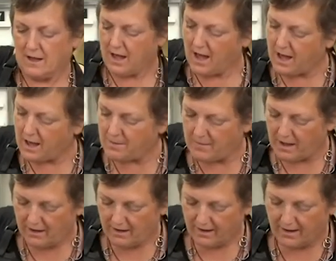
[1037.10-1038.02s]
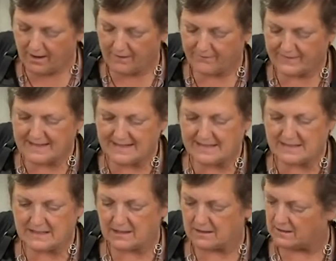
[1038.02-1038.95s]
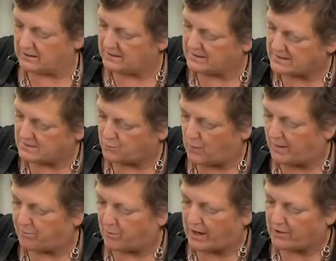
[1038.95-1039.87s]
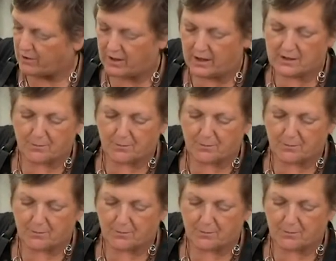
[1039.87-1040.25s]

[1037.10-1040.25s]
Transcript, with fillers: um, this teal is way brighter and the